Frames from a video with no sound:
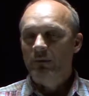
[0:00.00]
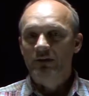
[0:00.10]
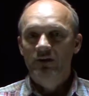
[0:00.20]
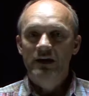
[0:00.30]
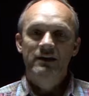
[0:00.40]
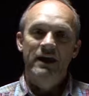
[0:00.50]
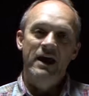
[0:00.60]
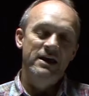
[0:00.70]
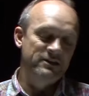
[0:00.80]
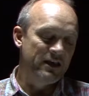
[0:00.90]
about 10
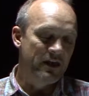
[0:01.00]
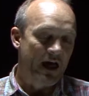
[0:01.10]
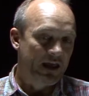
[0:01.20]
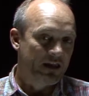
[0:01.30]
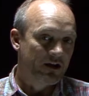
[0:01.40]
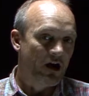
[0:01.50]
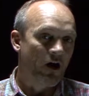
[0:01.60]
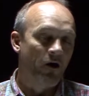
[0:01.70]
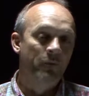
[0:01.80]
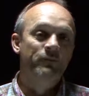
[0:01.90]
days, and then I get a
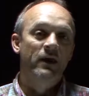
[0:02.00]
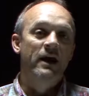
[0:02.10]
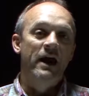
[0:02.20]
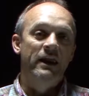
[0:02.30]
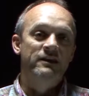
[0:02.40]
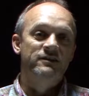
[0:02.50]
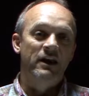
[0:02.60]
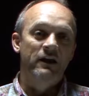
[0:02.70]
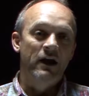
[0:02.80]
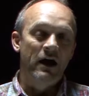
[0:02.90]
call, and he said,
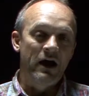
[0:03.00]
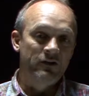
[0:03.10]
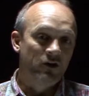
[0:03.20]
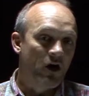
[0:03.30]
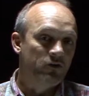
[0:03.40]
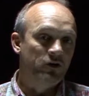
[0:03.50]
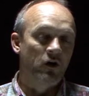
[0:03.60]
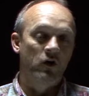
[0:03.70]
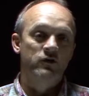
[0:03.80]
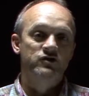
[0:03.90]
I talked to
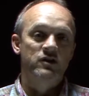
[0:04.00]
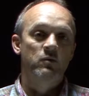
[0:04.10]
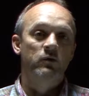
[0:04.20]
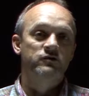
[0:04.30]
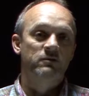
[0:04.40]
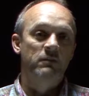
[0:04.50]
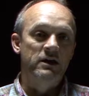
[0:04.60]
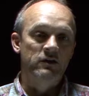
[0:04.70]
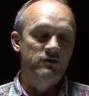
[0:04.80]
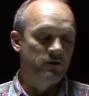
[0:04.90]
her and she wants to
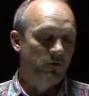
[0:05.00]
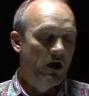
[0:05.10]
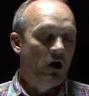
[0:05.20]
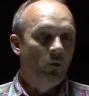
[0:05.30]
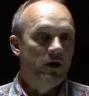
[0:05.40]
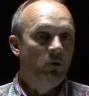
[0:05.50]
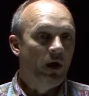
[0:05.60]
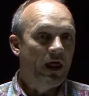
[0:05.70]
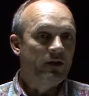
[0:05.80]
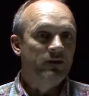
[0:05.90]
meet you. So we
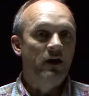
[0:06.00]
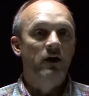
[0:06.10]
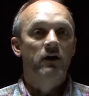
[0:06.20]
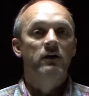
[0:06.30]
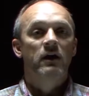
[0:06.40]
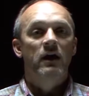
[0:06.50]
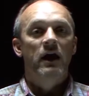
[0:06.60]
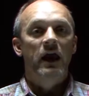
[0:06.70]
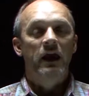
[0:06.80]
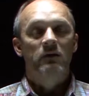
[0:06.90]
went out there
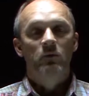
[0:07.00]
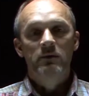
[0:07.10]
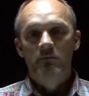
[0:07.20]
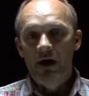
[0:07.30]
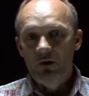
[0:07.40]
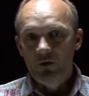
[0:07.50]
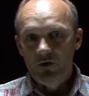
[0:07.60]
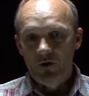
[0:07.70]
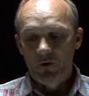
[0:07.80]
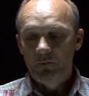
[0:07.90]
and we met with
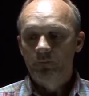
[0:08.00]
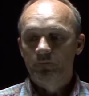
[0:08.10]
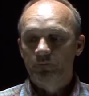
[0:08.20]
her,